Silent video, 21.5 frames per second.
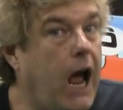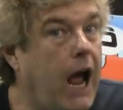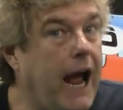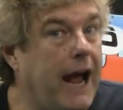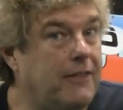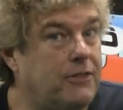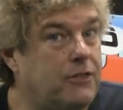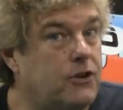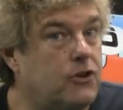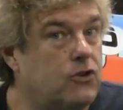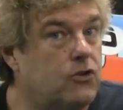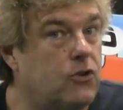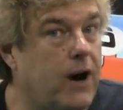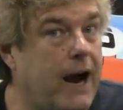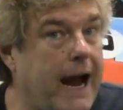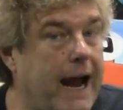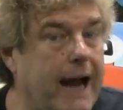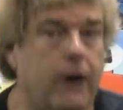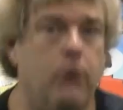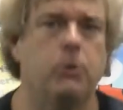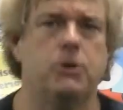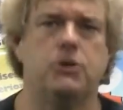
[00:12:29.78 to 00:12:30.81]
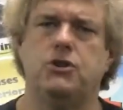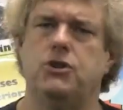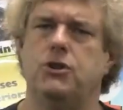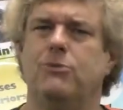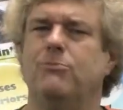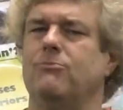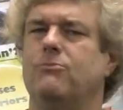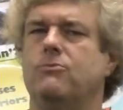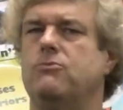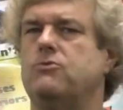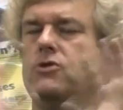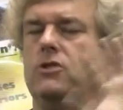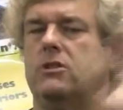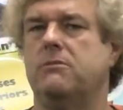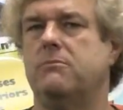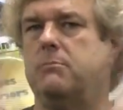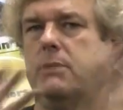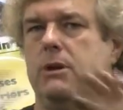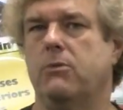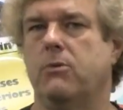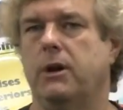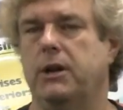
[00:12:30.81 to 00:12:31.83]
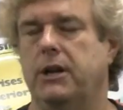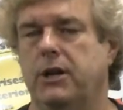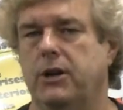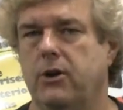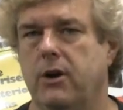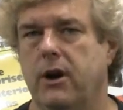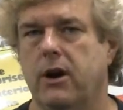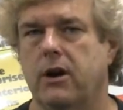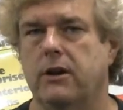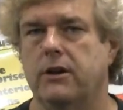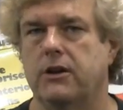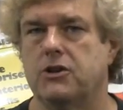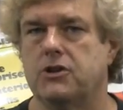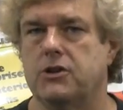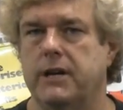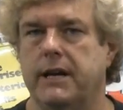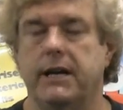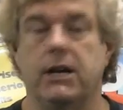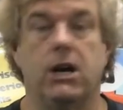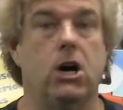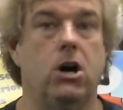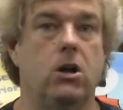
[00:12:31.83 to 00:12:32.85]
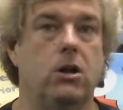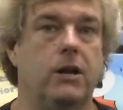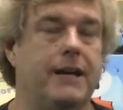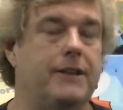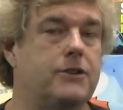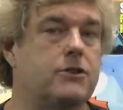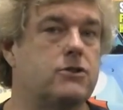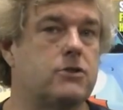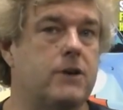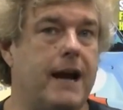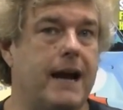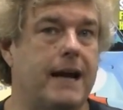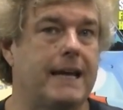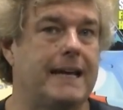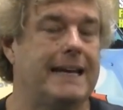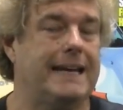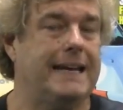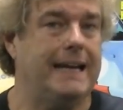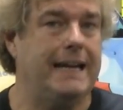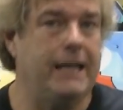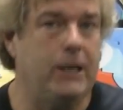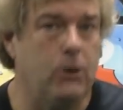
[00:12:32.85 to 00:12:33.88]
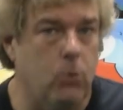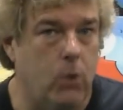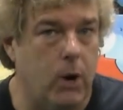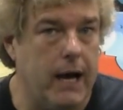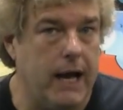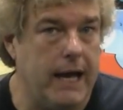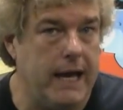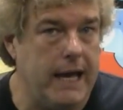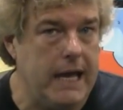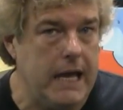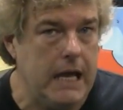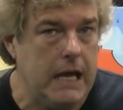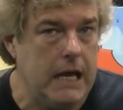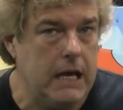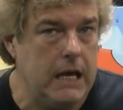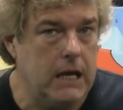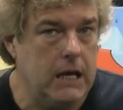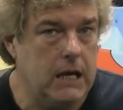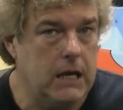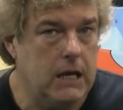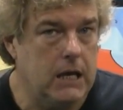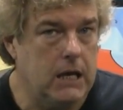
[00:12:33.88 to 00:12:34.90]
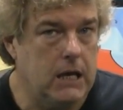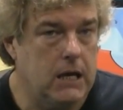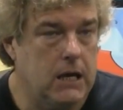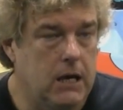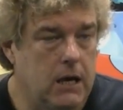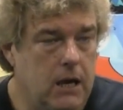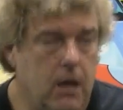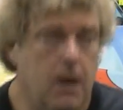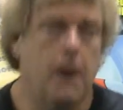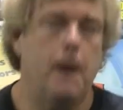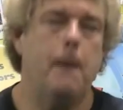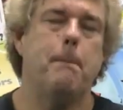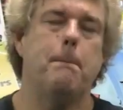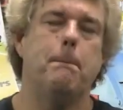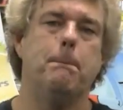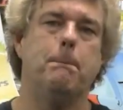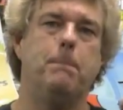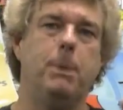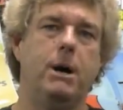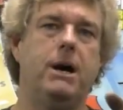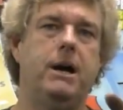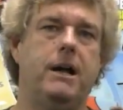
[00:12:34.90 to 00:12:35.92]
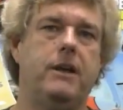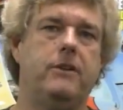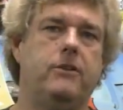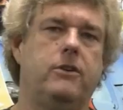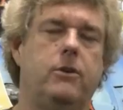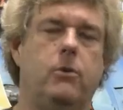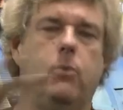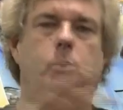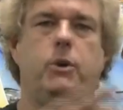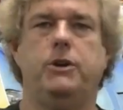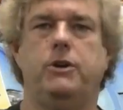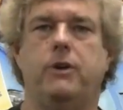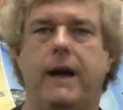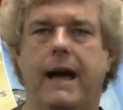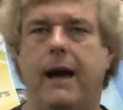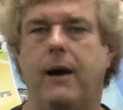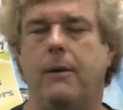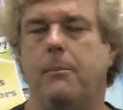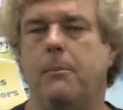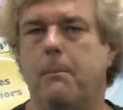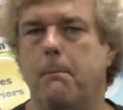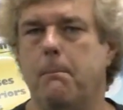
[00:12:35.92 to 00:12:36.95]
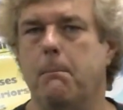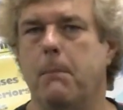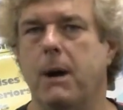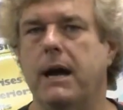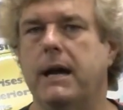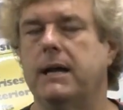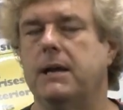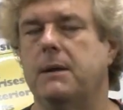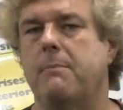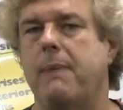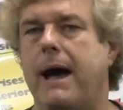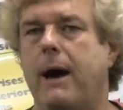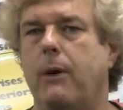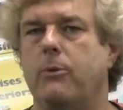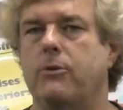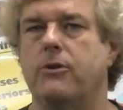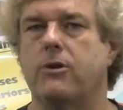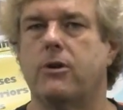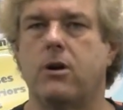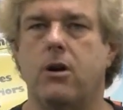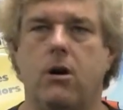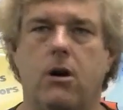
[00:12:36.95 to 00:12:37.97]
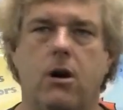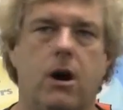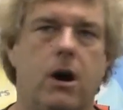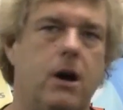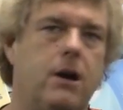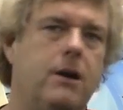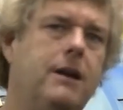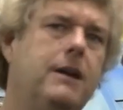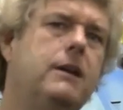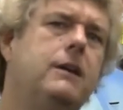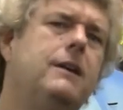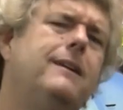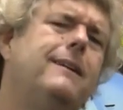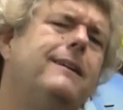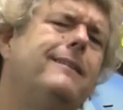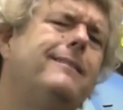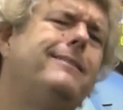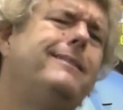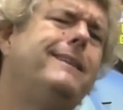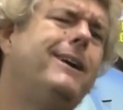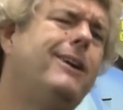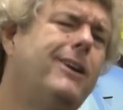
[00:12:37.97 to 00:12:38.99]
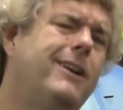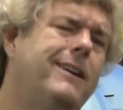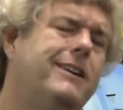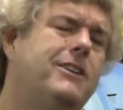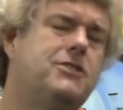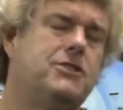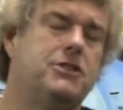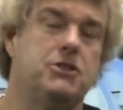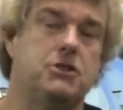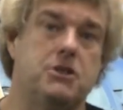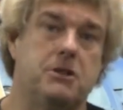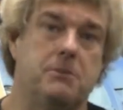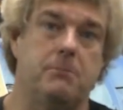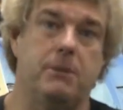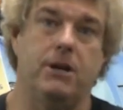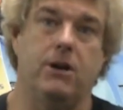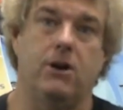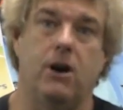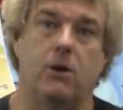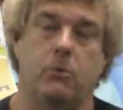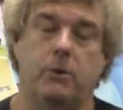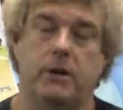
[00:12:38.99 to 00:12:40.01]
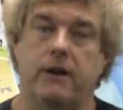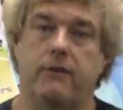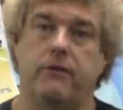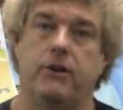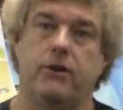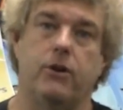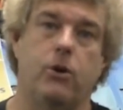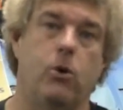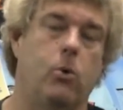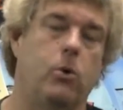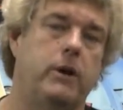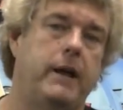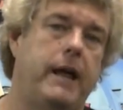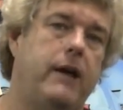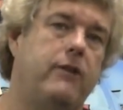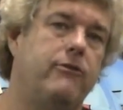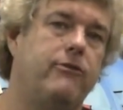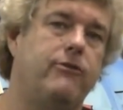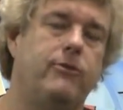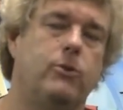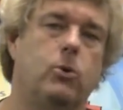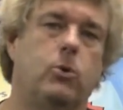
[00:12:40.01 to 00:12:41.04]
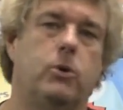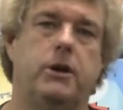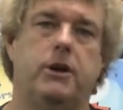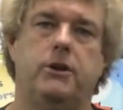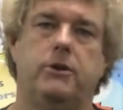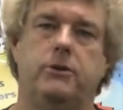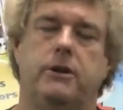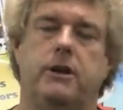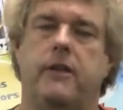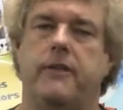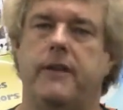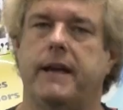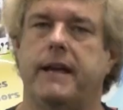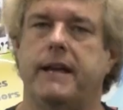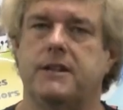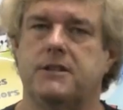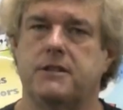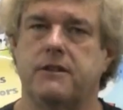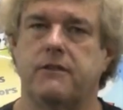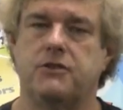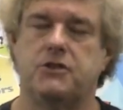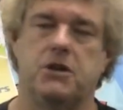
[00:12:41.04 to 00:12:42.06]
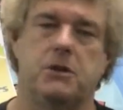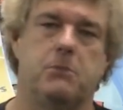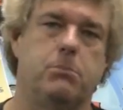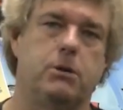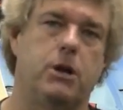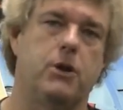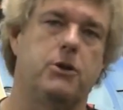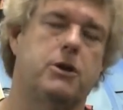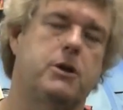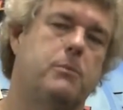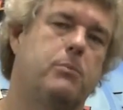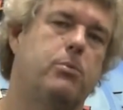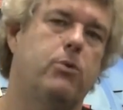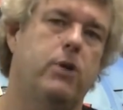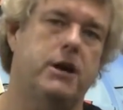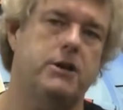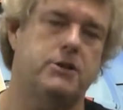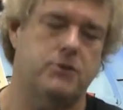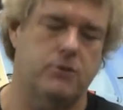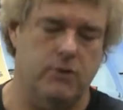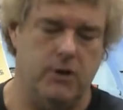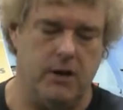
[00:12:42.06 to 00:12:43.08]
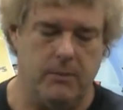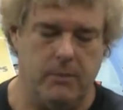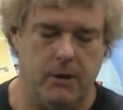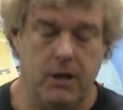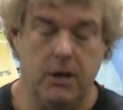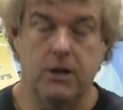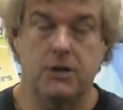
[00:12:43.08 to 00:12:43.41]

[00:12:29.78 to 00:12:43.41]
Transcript: at the track, which you shouldn't be running your air conditioning at all at the track anyway. But when you're out mucking about with your car, the air conditioning shouldn't be on whenever you're going out and flooring it and doing all that kind of stuff because you can blow the compressor up.